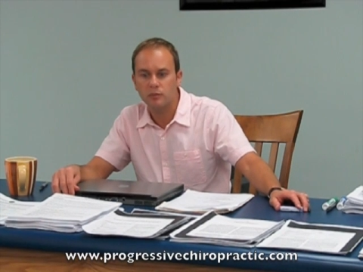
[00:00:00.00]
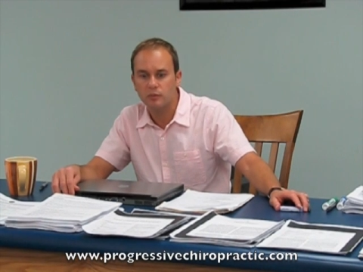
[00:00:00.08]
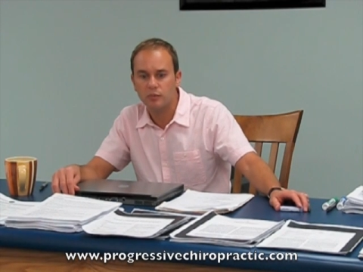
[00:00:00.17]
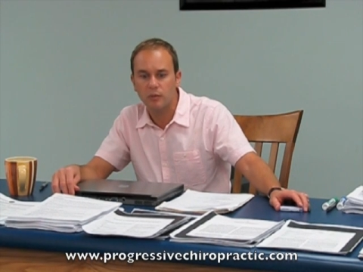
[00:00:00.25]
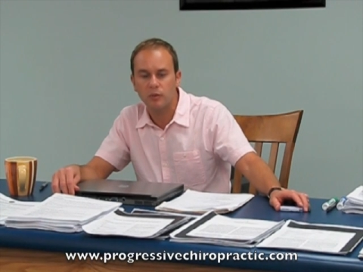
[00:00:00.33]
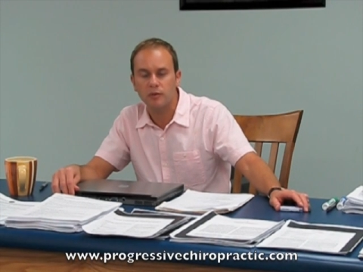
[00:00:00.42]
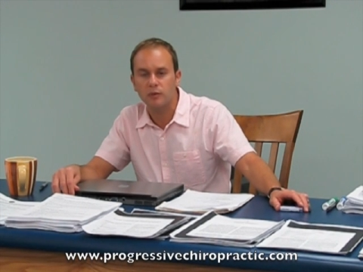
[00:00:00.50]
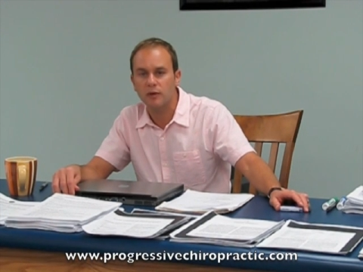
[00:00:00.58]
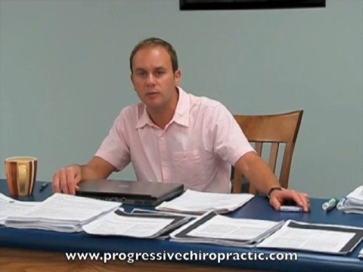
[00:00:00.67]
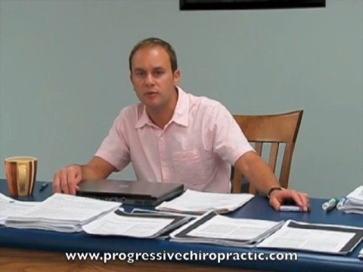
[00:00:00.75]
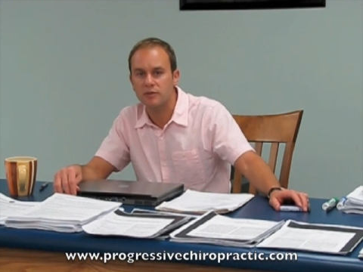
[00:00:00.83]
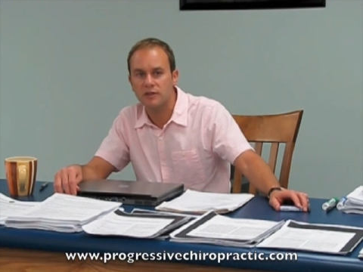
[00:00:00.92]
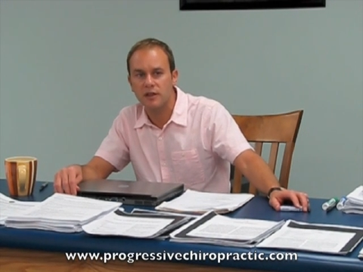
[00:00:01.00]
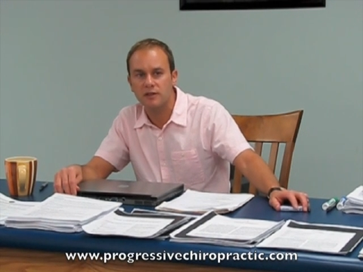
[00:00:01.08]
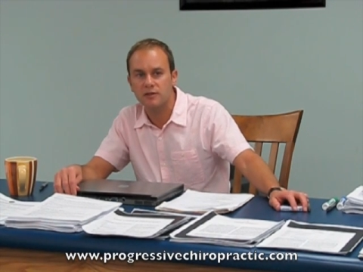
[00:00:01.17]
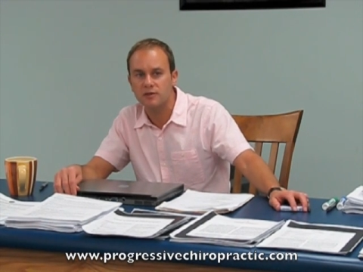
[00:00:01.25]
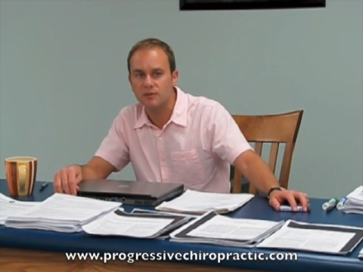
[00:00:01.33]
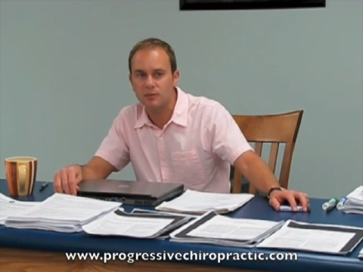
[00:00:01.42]
probably 1
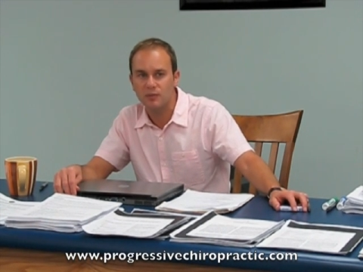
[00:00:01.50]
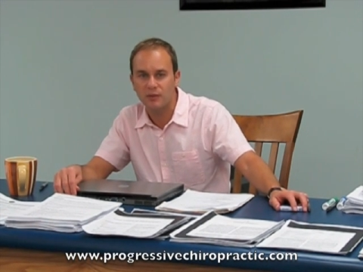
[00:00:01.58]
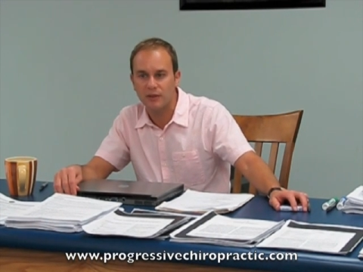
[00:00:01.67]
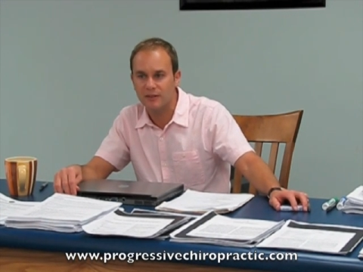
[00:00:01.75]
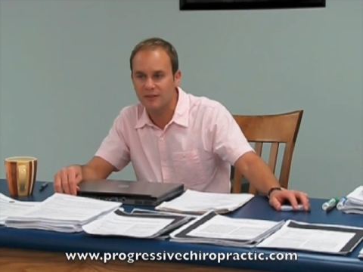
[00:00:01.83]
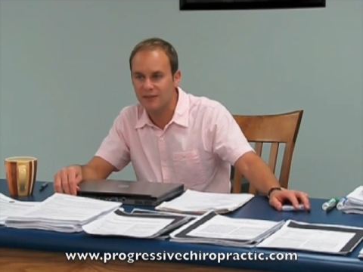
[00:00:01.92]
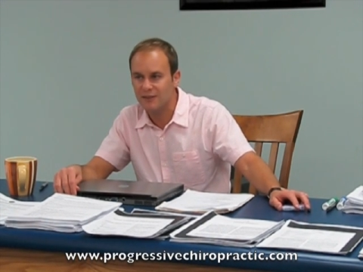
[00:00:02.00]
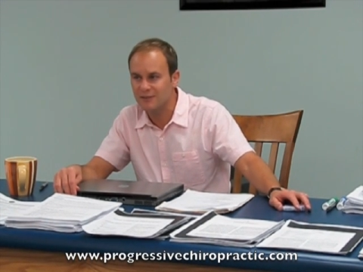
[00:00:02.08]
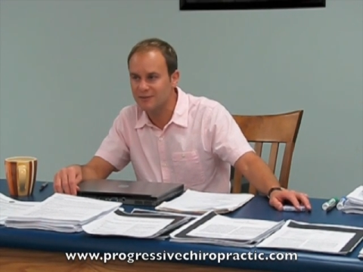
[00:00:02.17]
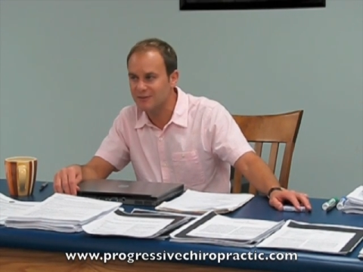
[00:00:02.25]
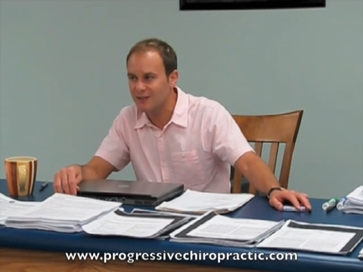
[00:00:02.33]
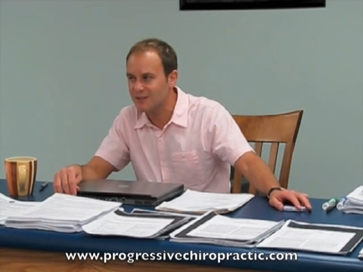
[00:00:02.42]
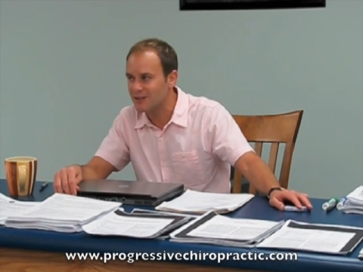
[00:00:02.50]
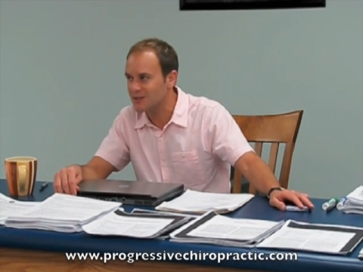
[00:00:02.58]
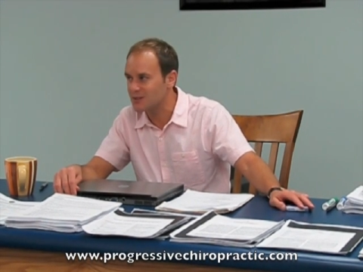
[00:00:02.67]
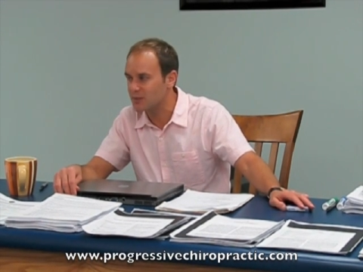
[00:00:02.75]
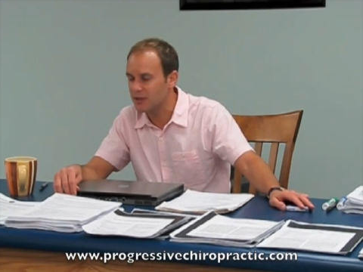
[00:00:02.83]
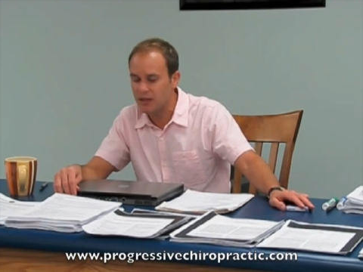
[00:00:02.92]
percentage point of as
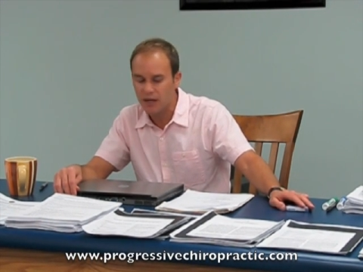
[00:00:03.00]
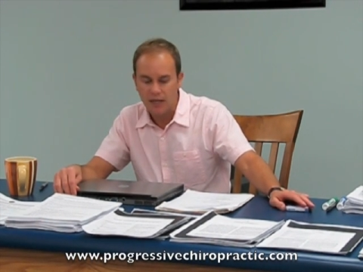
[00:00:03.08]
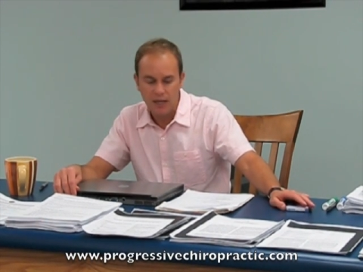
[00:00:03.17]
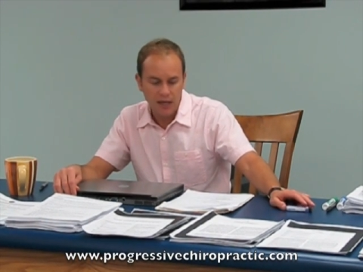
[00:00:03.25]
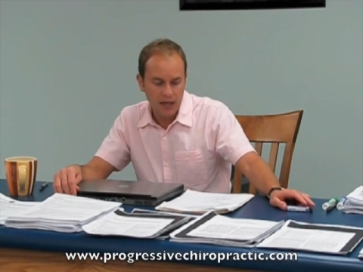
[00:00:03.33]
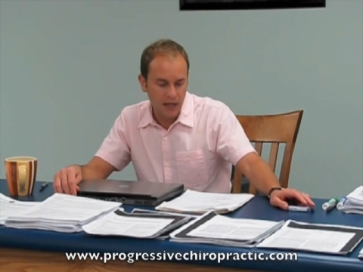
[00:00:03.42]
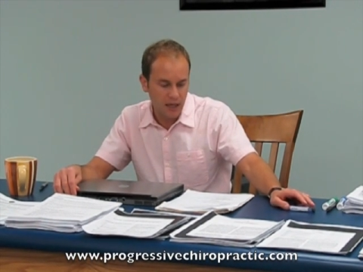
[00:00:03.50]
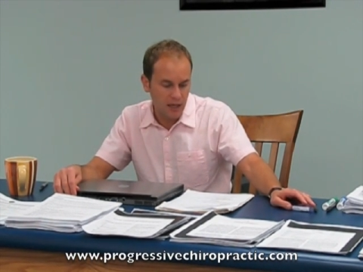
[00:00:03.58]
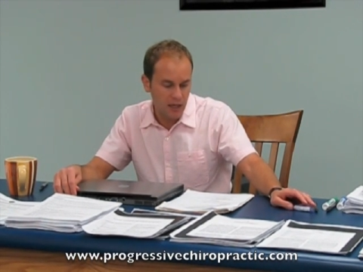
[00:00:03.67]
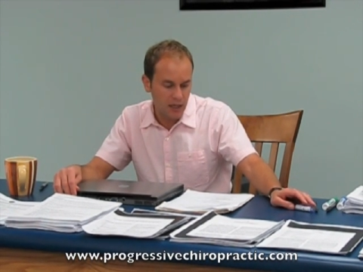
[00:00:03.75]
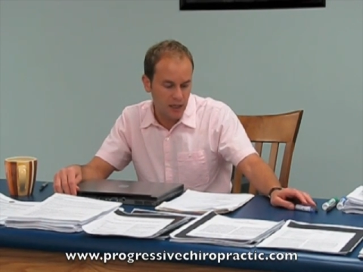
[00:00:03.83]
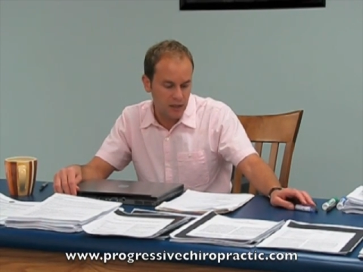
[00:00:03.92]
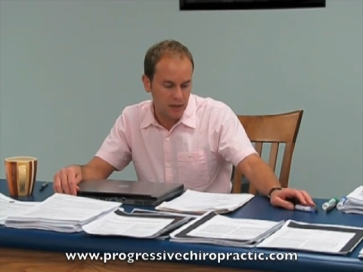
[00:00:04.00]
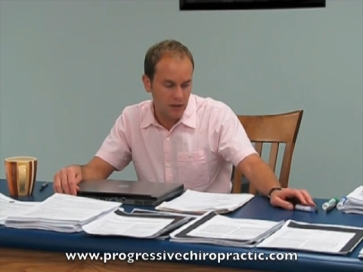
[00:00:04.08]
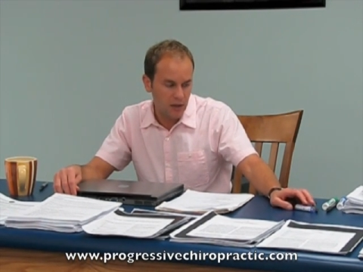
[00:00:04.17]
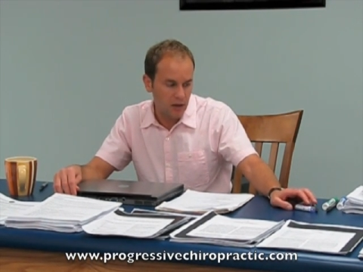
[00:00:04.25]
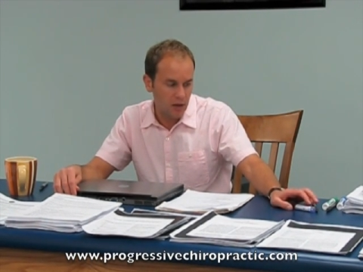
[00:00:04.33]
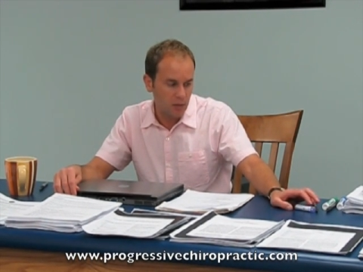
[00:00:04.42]
big. And
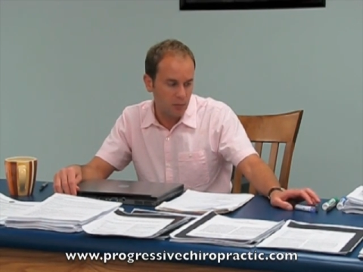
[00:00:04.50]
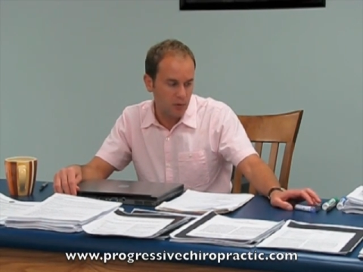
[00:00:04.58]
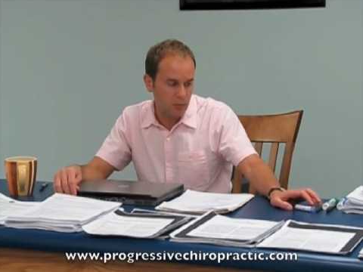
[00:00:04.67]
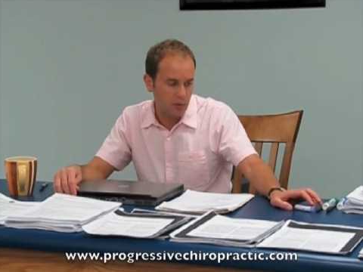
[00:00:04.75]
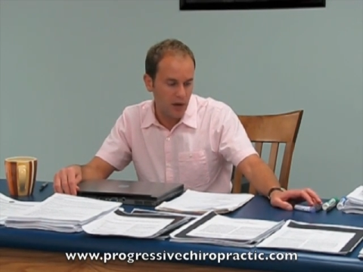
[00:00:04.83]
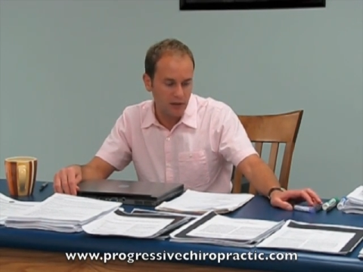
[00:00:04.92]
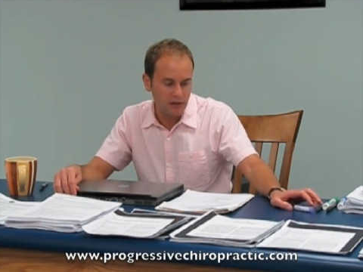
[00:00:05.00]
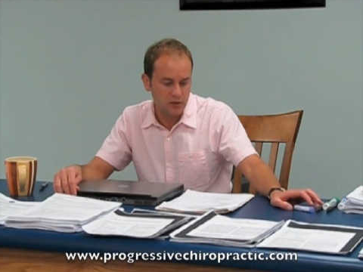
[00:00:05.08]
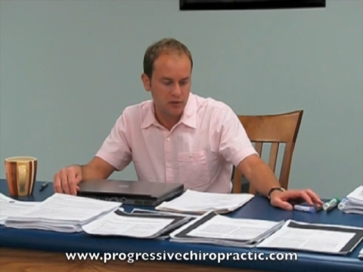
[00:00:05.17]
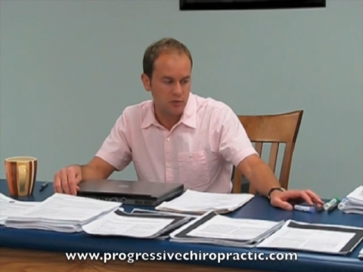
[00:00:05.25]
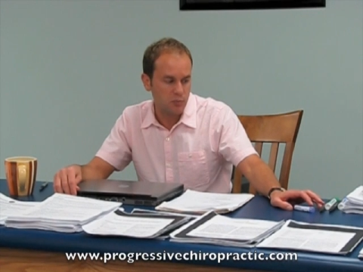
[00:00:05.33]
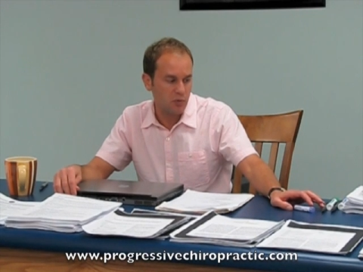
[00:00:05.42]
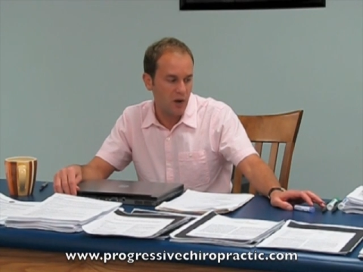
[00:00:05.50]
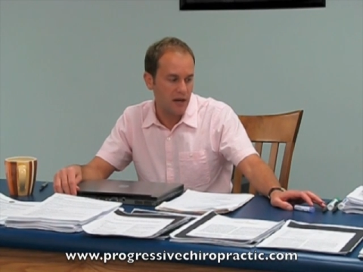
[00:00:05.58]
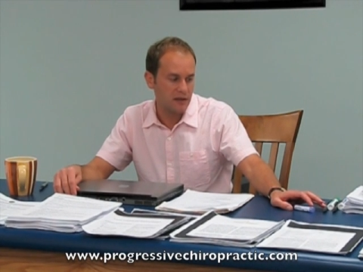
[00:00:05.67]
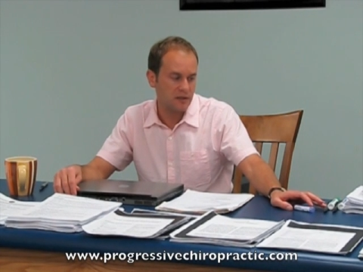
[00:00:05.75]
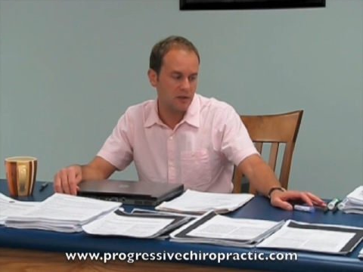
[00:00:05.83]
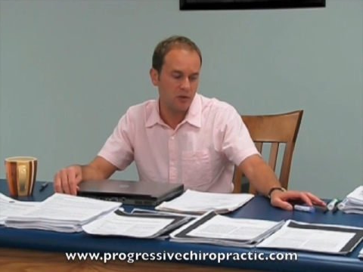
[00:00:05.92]
the practitioners
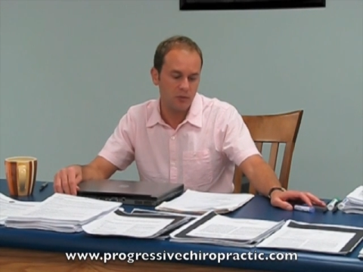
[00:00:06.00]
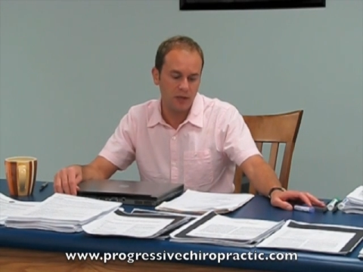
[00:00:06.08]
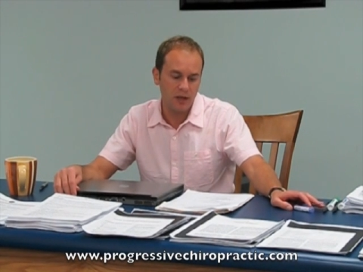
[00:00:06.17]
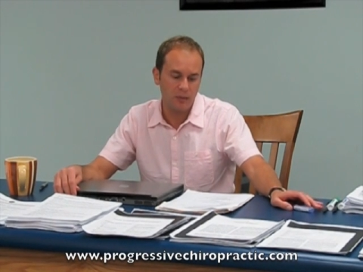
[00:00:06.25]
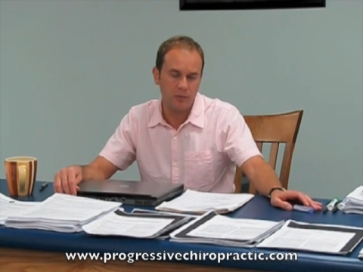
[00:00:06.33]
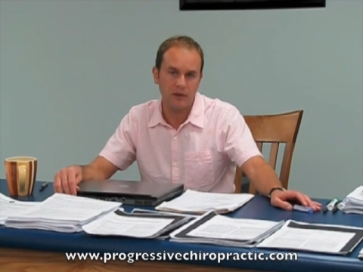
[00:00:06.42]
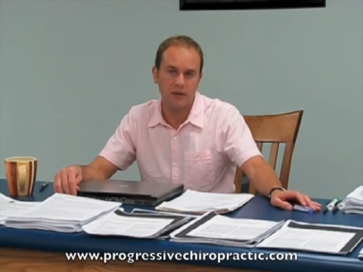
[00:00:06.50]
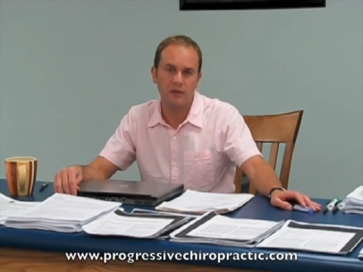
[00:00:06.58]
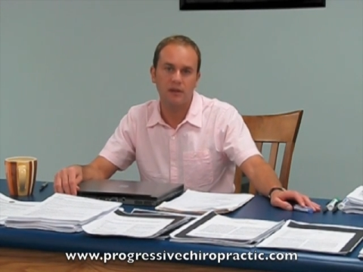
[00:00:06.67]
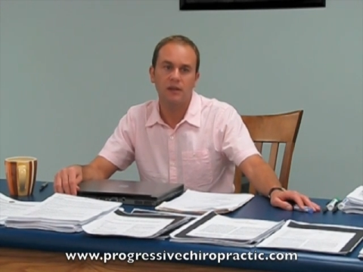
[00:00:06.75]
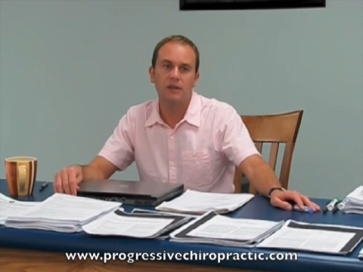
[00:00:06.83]
practicing homeopathy.